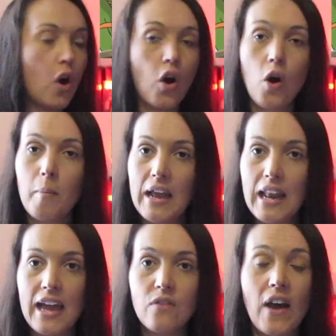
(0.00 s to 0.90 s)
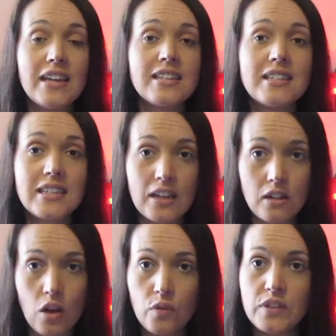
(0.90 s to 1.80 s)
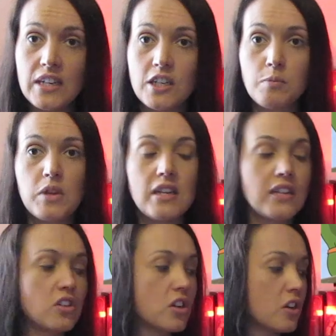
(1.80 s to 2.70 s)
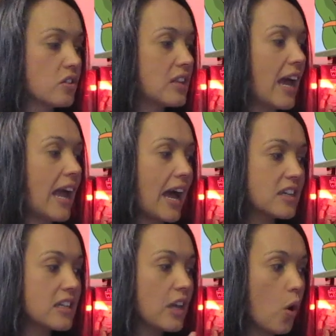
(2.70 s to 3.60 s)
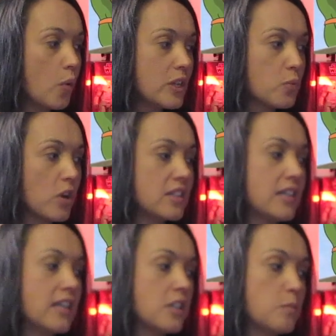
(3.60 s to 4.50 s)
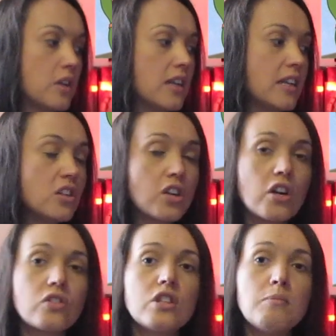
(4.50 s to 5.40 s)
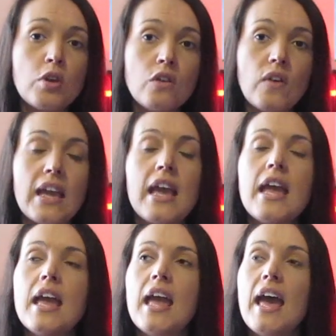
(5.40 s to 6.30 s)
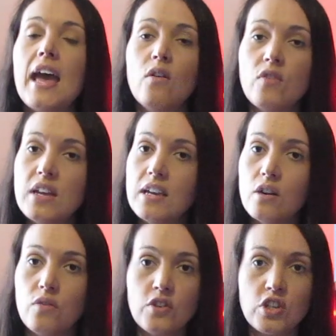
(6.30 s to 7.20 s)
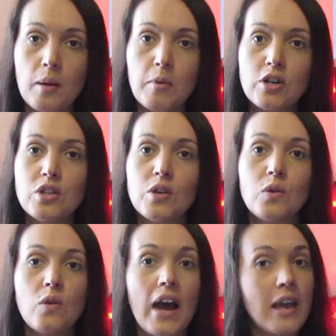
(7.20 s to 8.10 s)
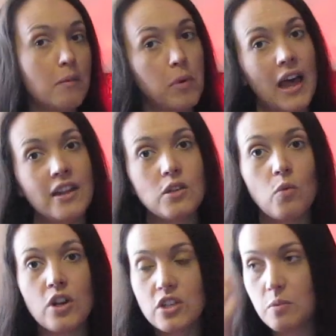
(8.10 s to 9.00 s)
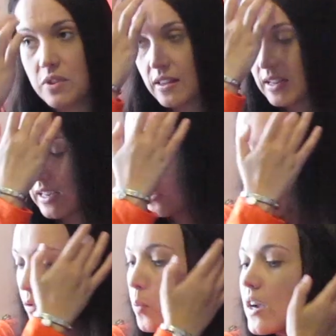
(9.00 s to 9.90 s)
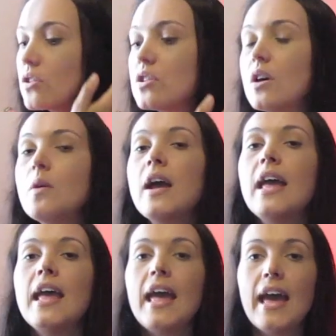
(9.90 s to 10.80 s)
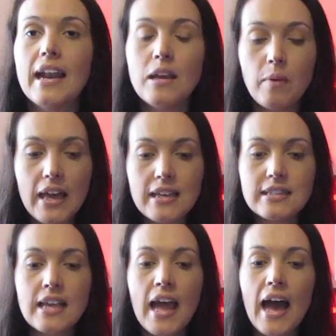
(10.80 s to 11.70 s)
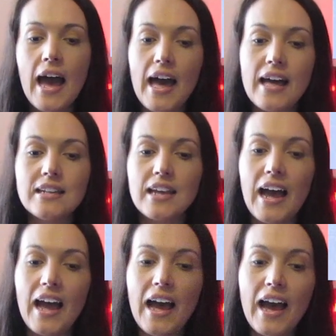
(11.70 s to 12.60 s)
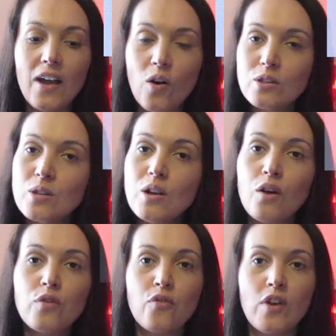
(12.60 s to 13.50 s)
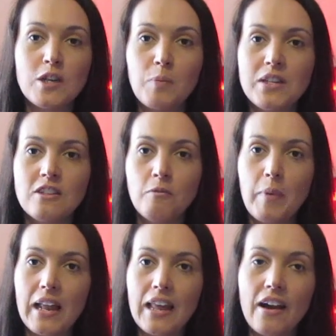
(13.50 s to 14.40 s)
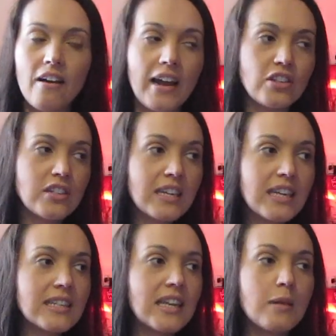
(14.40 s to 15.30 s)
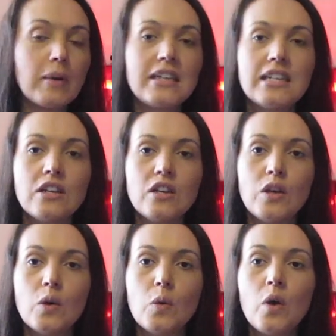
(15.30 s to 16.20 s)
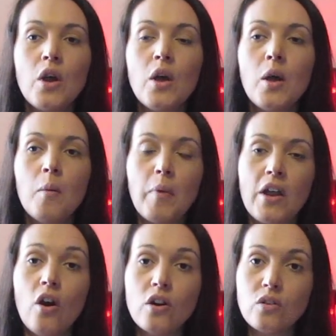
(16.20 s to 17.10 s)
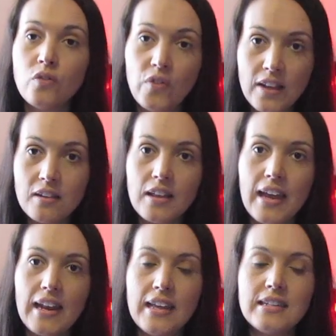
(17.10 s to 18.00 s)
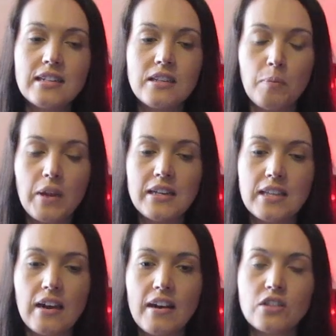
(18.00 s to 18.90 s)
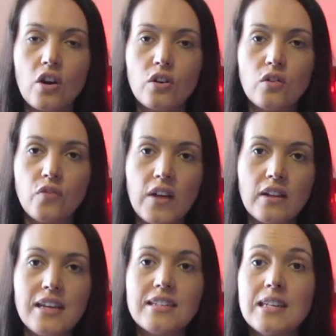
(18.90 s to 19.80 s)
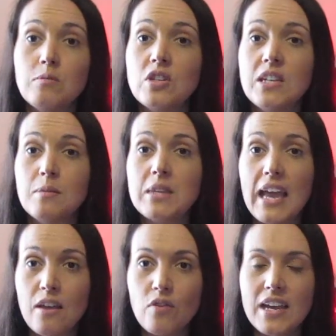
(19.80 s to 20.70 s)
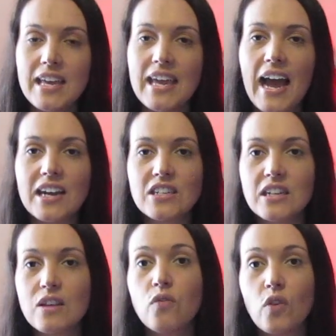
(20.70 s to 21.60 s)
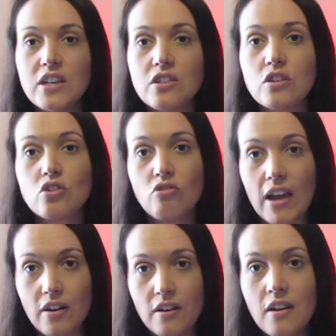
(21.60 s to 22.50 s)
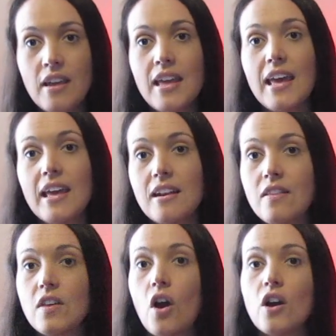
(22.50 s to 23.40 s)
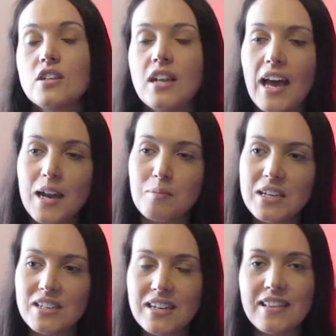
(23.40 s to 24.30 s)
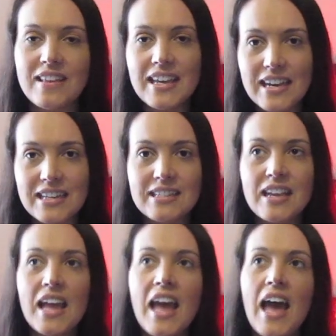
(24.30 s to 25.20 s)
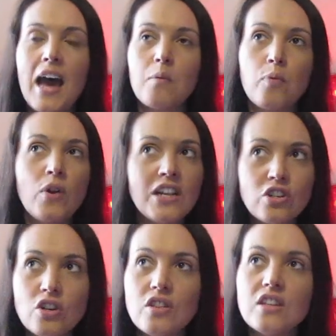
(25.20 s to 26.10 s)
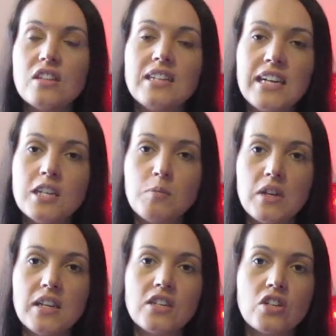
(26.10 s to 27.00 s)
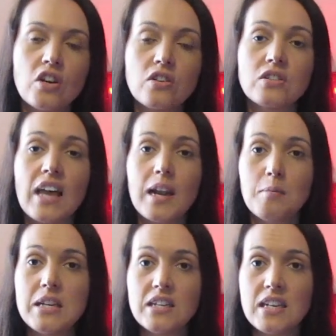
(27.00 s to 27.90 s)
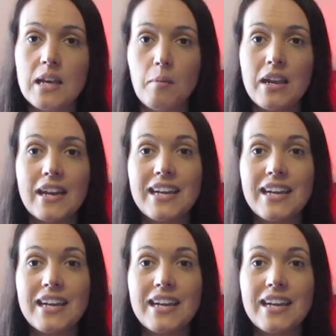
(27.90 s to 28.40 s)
all my life. I still love Teenage Mutant Ninja Turtles. I actually always watch Teenage Mutant Ninja Turtles, the movie, every year for summer, so I had planned to watch it within the next sort of week or so anyways. And I also love The Fresh Prince of Bel-Air, and just in case anybody didn't know, but Uncle Phil in it, that plays the character Uncle Phil, his name's James Avery, he actually voiced Shredder in the cartoon animation in the 80s. And I'm pretty sure that the Teenage Mutant Ninja Turtles animation came out in